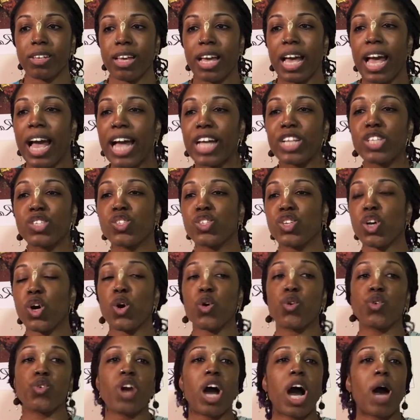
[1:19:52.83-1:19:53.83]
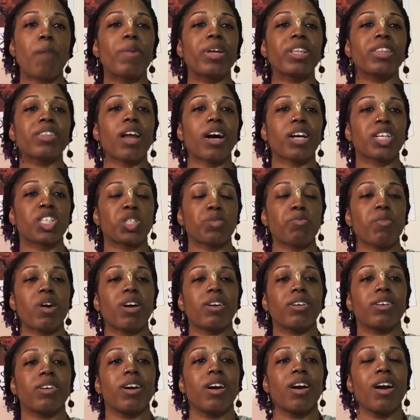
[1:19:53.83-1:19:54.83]
And so Ram and
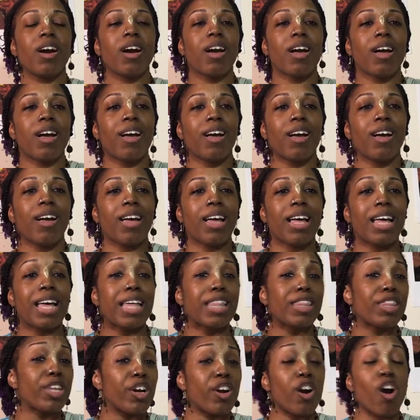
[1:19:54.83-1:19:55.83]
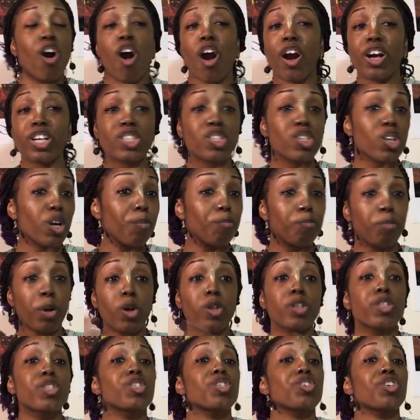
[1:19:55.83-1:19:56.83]
Lakshman, their hearts are
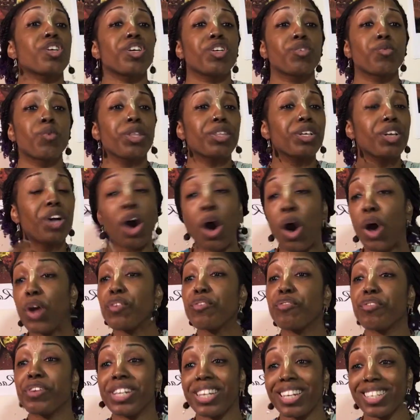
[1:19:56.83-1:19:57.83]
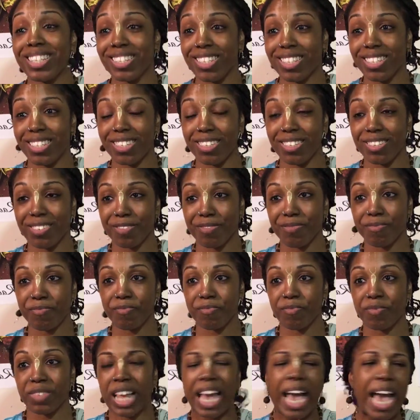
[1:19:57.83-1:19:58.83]
bolstered with confidence.
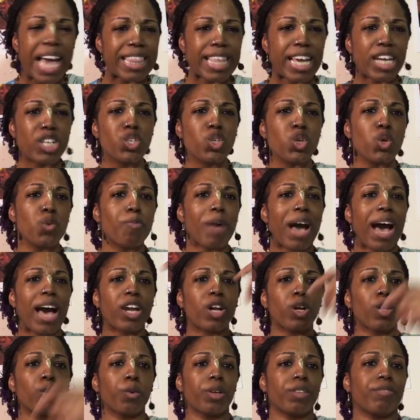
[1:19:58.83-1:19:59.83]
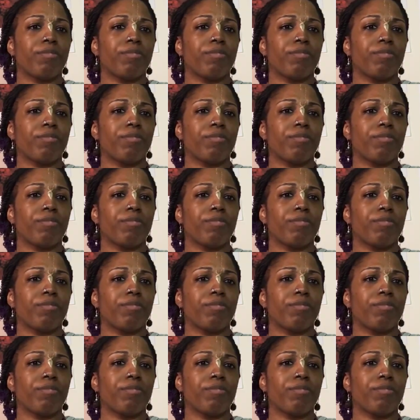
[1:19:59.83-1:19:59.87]
And they do battle with